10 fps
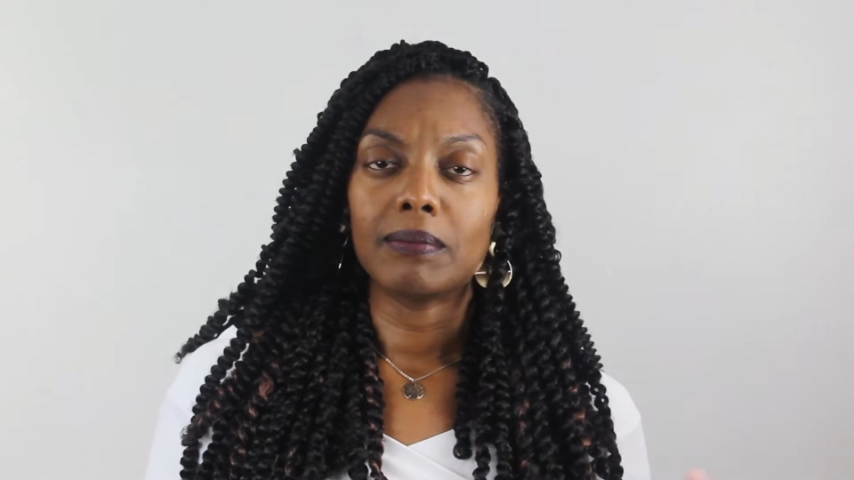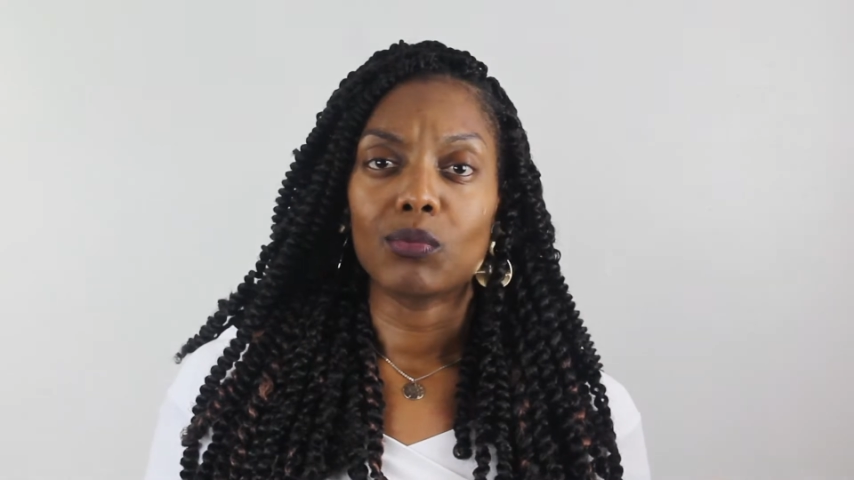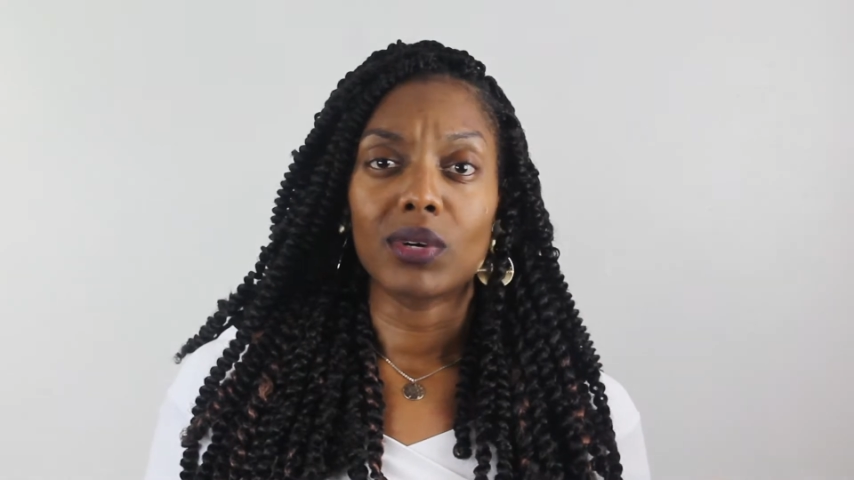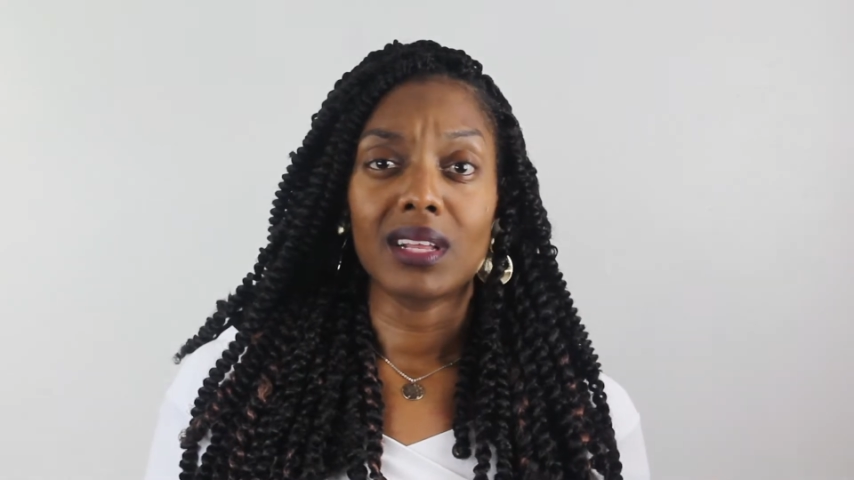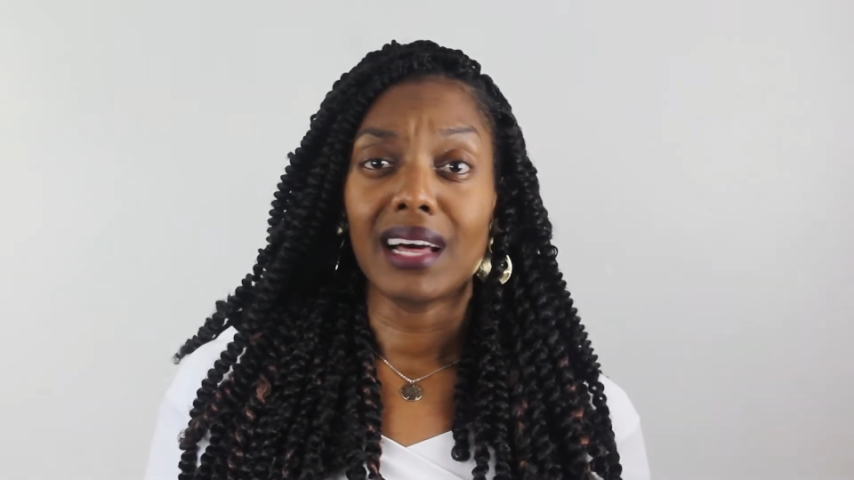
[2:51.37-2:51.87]

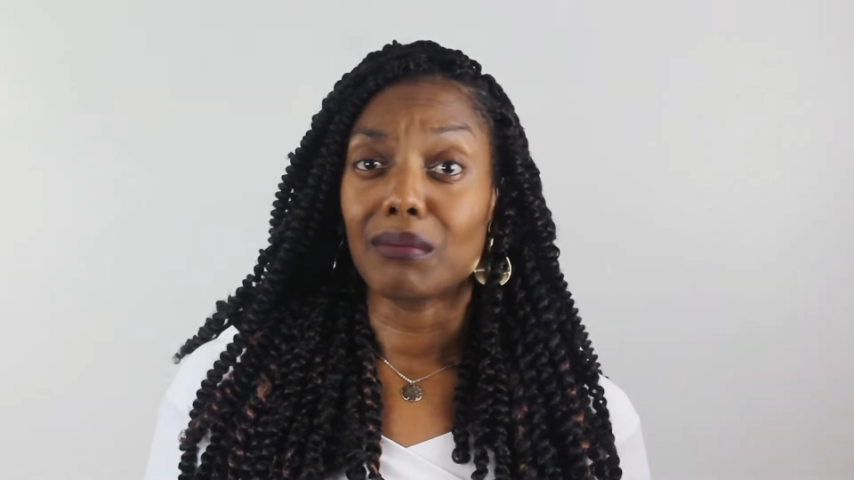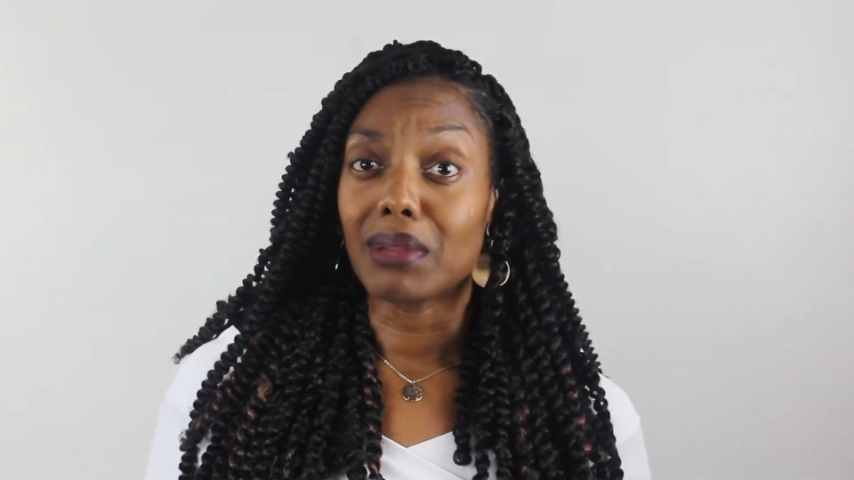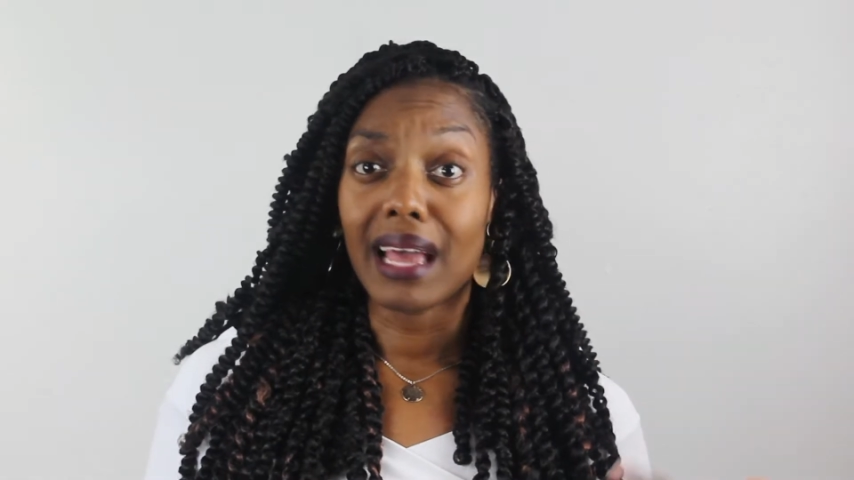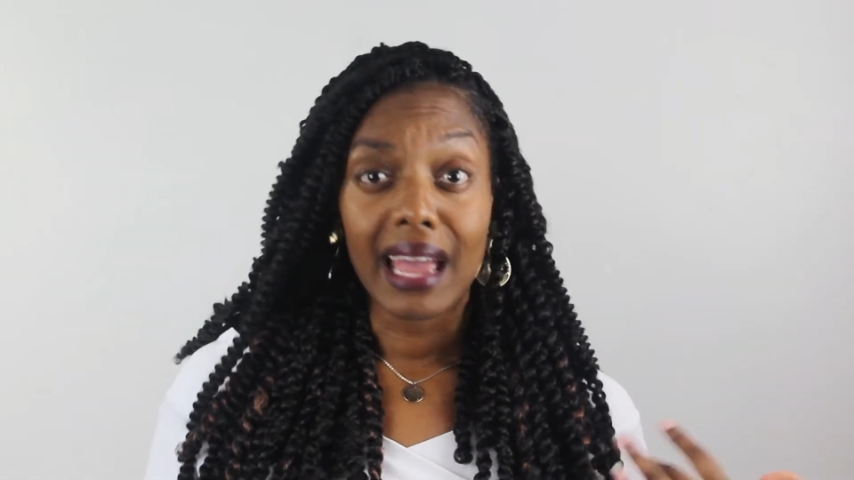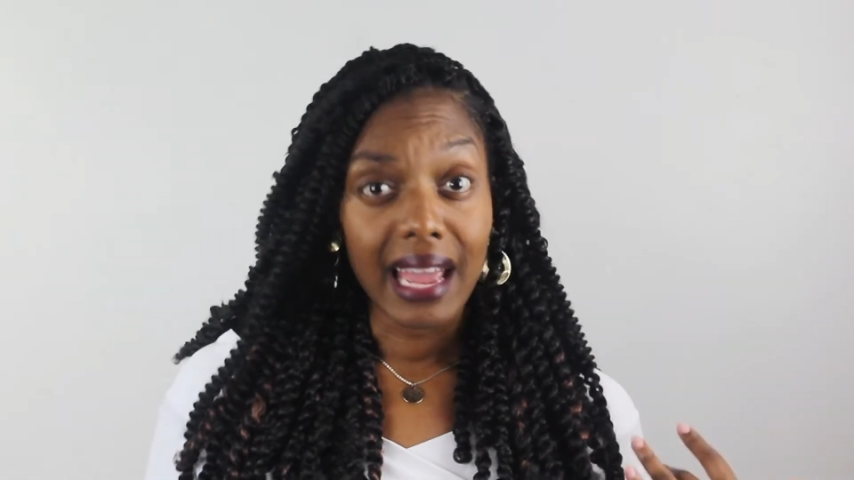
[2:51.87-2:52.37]
Wear a lot of
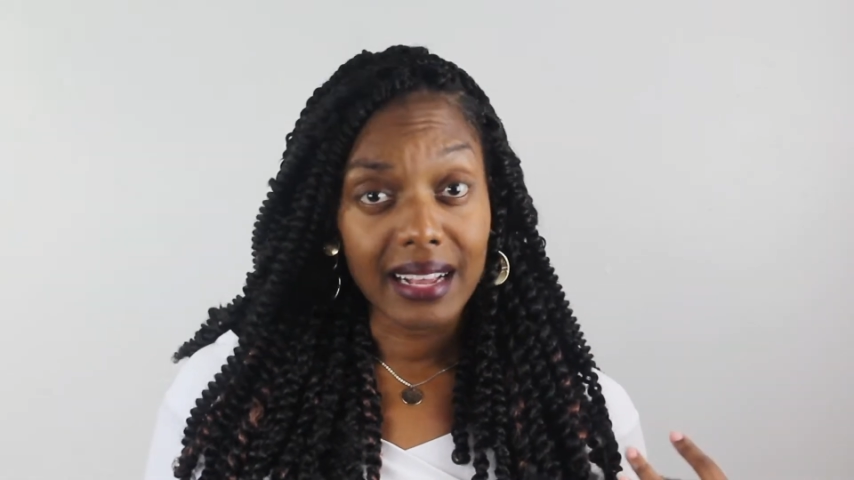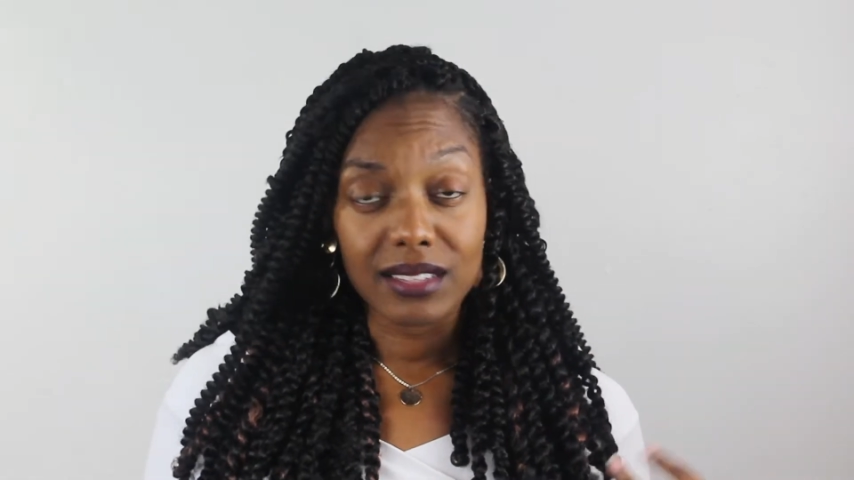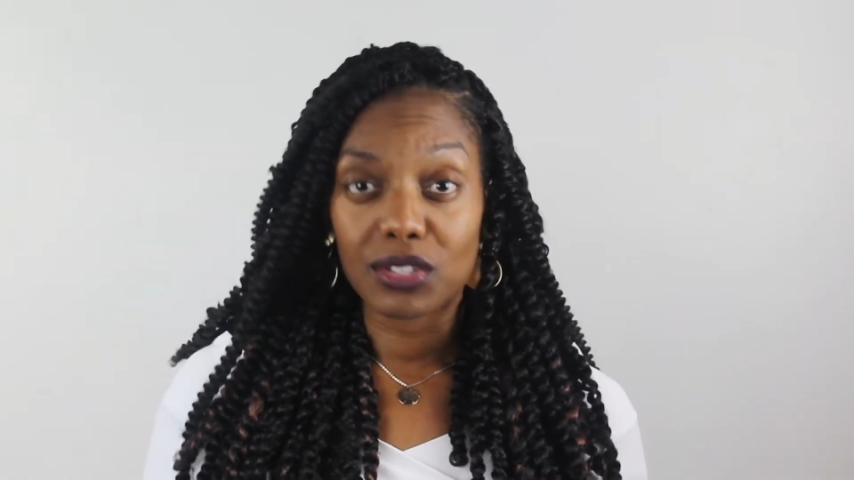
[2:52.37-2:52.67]
black.